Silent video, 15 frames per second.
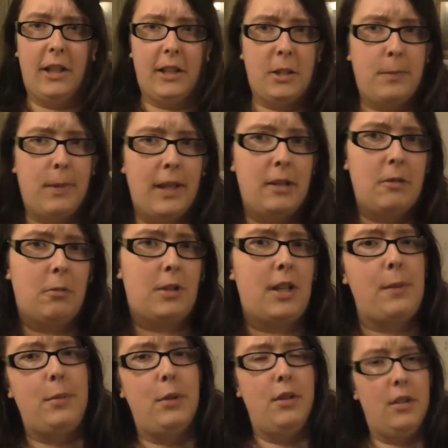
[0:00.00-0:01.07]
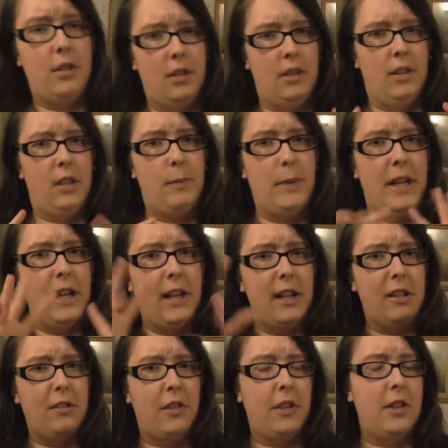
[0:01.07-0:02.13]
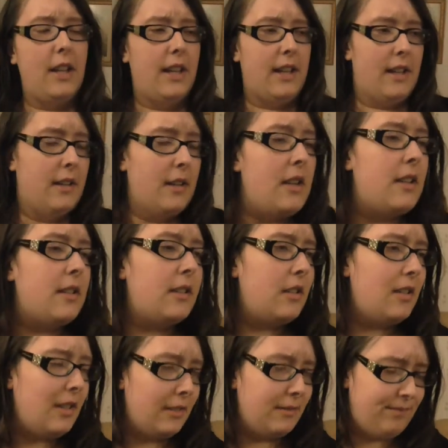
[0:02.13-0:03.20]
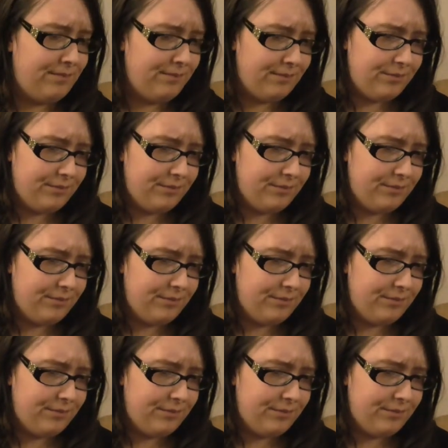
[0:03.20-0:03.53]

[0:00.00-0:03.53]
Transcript: explain what happened at the beginning of the day. So,